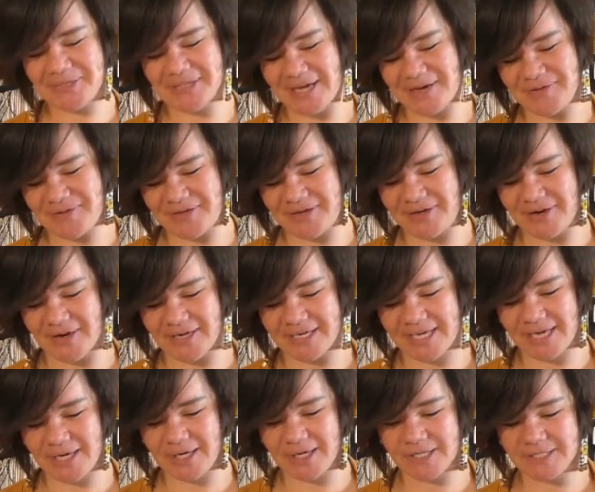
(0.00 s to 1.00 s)
out the guard
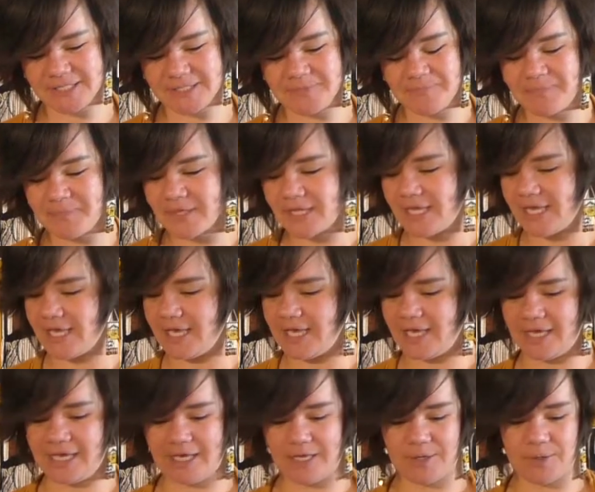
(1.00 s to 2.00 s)
hairs
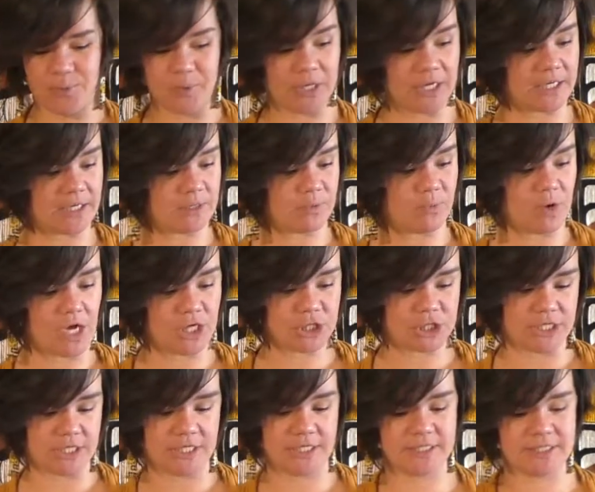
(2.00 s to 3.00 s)
and we're going to wash
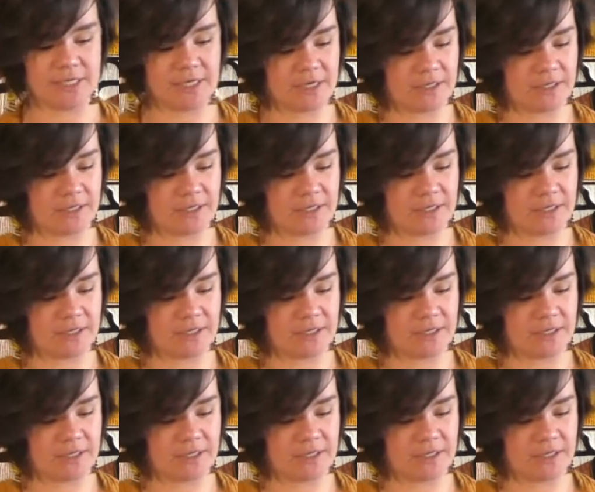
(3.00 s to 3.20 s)
it.